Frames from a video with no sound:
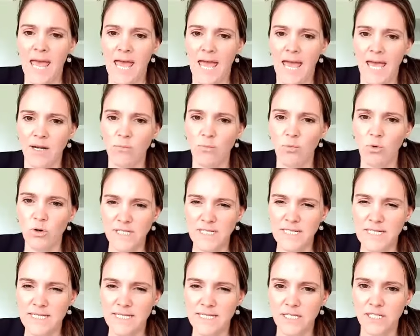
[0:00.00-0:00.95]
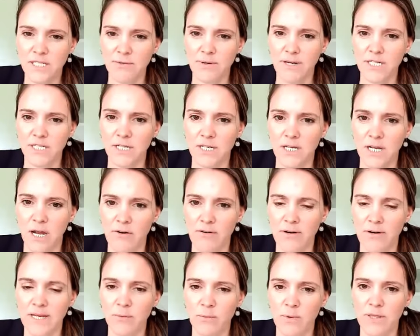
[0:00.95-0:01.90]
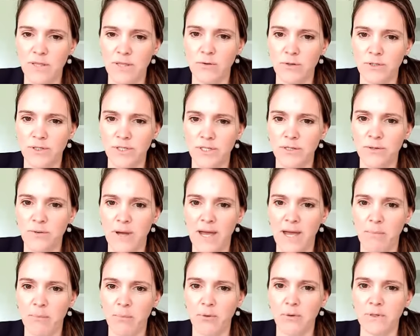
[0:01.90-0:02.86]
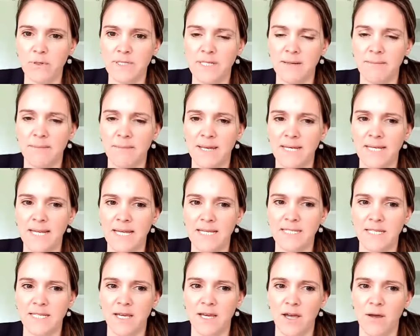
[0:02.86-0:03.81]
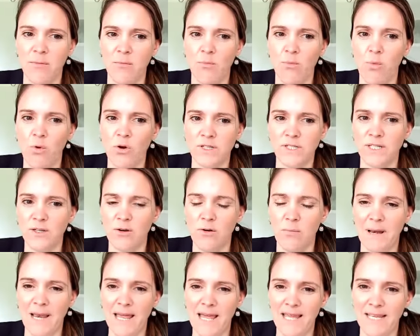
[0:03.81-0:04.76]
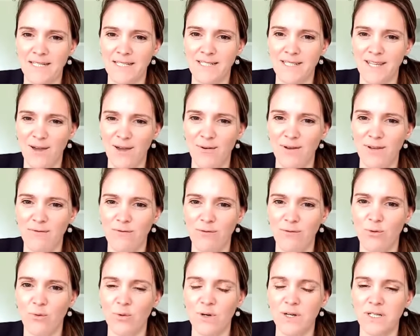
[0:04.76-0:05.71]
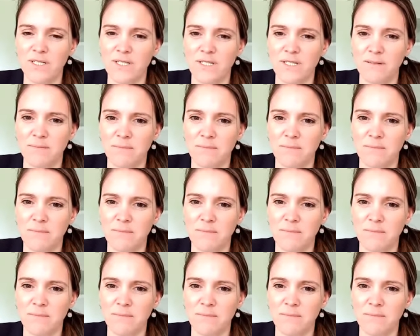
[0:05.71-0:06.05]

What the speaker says: And what is the situation currently with your 2 airports in Madagascar, and what are your plans going forward?